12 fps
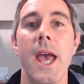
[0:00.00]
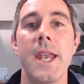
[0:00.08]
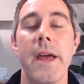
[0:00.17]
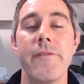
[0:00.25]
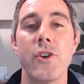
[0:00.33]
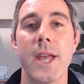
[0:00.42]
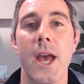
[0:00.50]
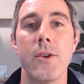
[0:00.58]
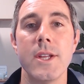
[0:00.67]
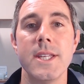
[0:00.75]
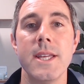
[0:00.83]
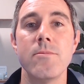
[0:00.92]
and have your accounting
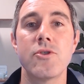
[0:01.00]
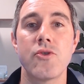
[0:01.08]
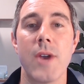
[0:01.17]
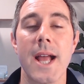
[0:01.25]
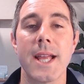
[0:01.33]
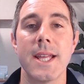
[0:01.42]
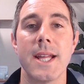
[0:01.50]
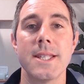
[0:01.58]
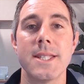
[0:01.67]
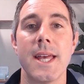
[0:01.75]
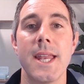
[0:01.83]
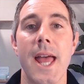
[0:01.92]
team track against
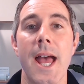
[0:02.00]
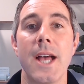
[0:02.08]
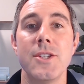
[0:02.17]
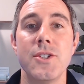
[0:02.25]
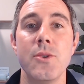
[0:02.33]
that as you